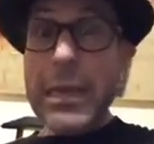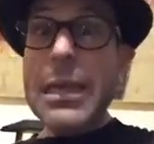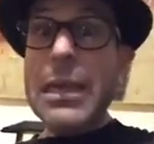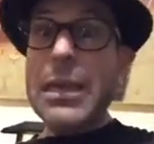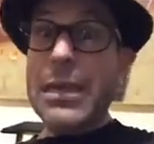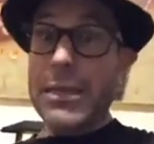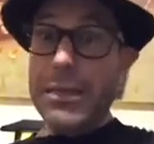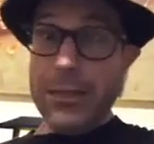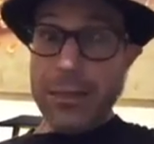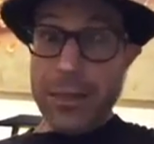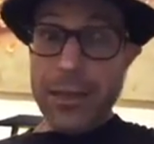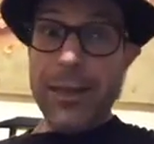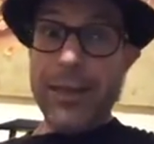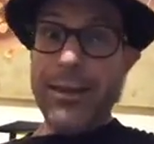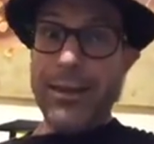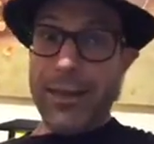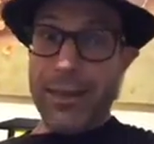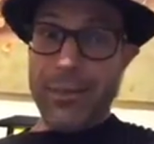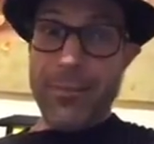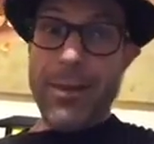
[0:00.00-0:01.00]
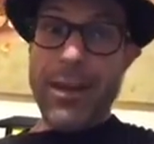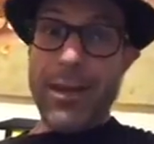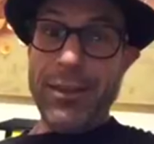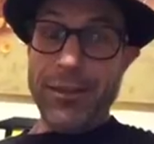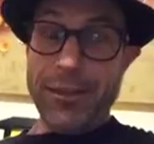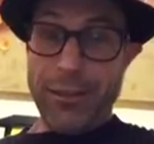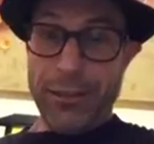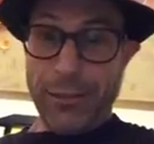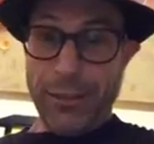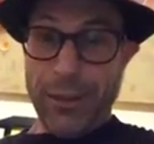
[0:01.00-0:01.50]
He's a hugging
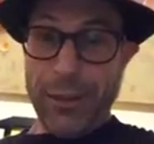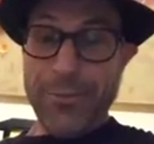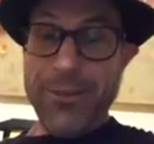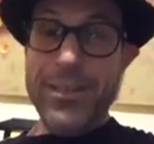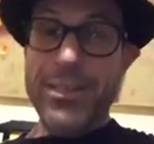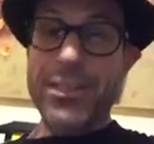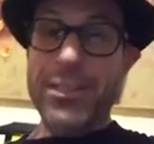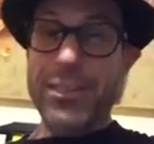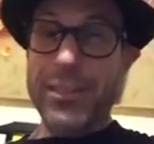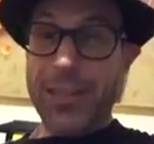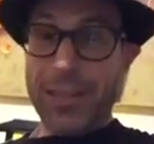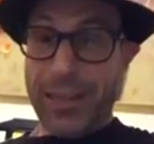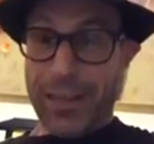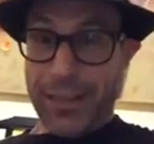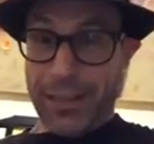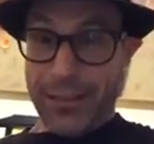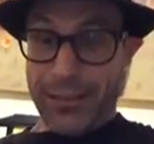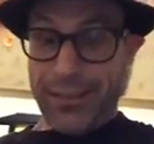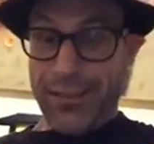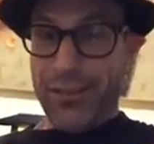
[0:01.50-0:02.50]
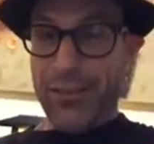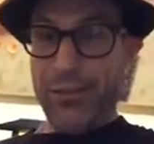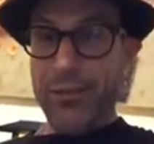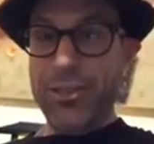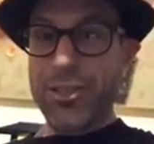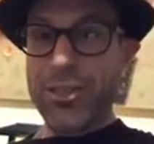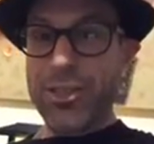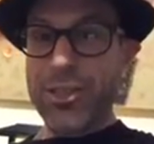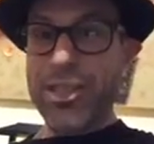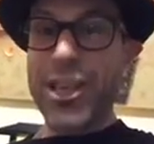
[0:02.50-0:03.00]
ambassador. Let me just
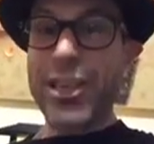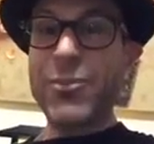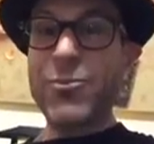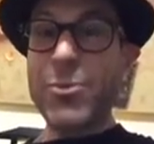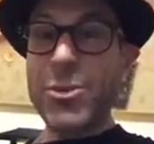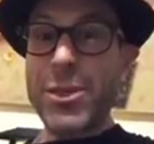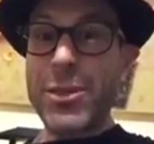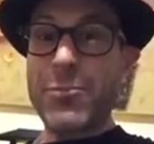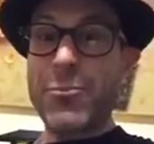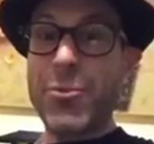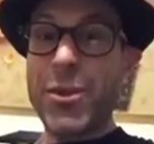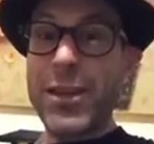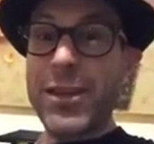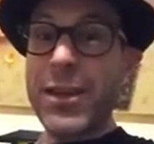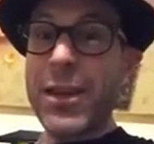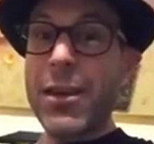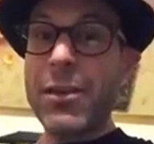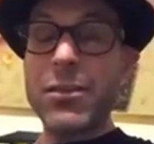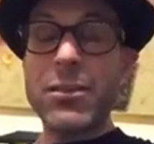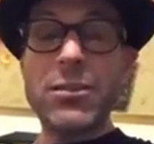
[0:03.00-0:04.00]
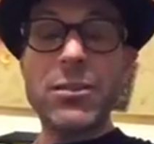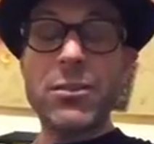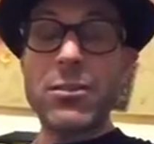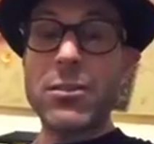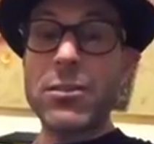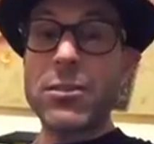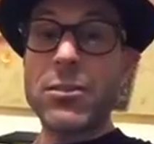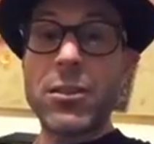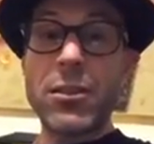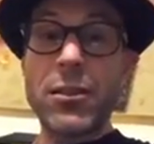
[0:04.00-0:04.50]
check with him right now.
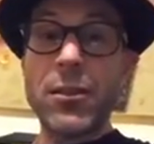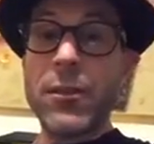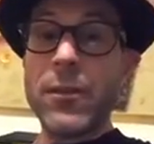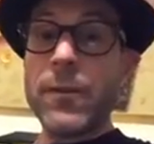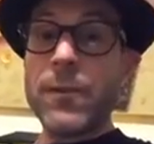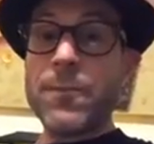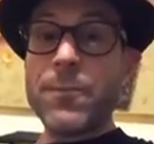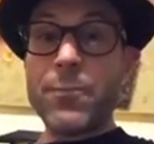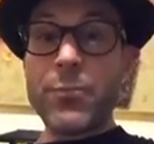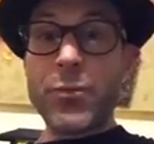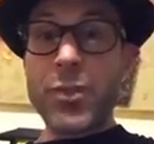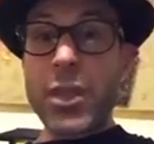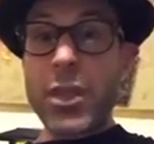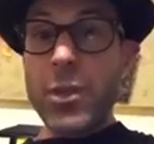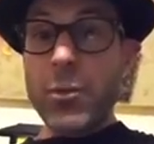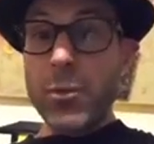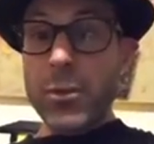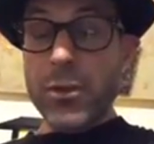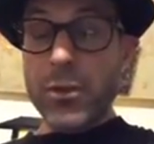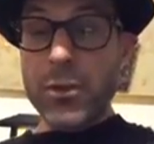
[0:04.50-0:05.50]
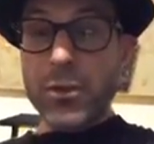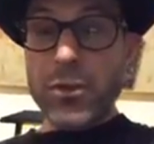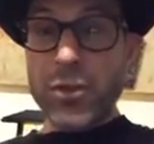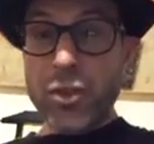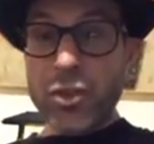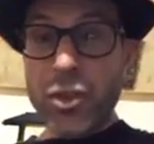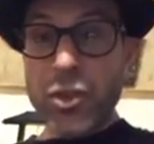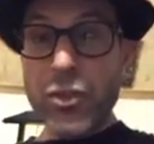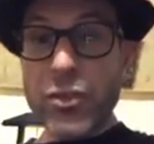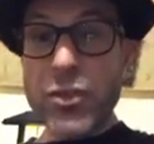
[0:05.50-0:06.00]
Cause he was
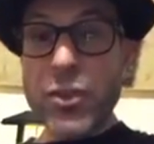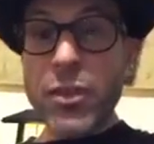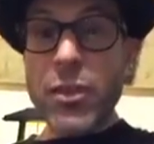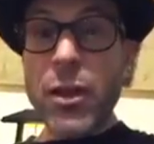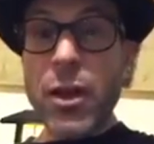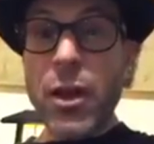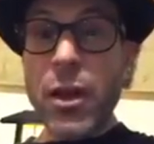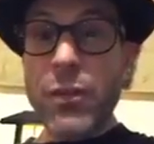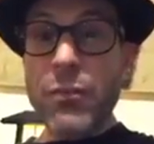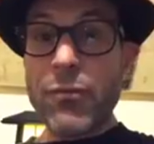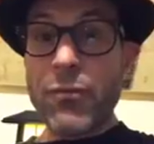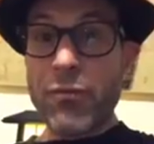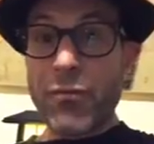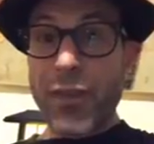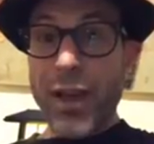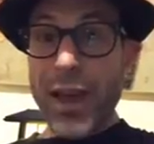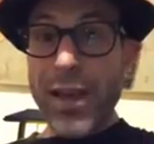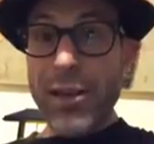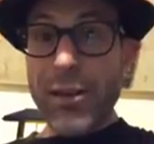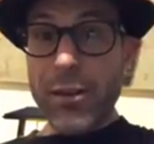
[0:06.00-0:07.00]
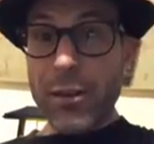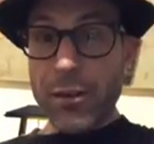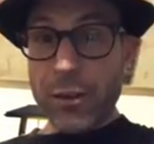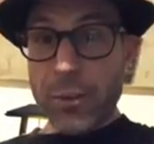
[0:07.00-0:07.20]
just on fire.